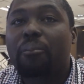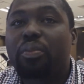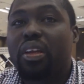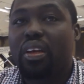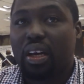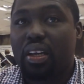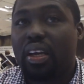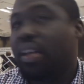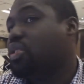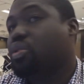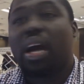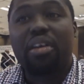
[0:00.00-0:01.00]

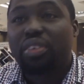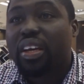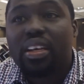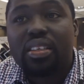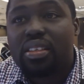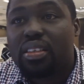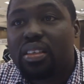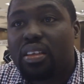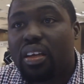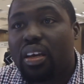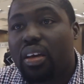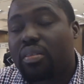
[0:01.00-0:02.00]
Ghanaians or Africans in
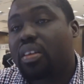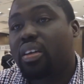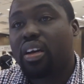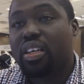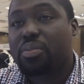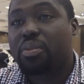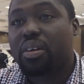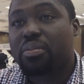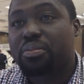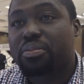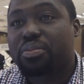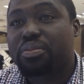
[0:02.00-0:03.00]
the diaspora,
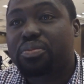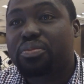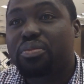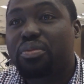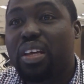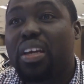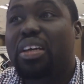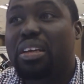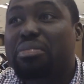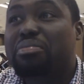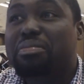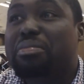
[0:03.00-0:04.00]

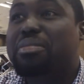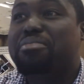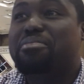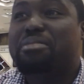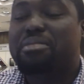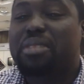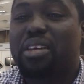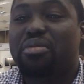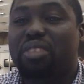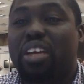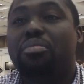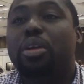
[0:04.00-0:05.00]

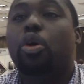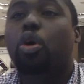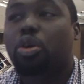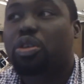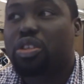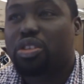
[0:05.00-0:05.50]
they've been hooked.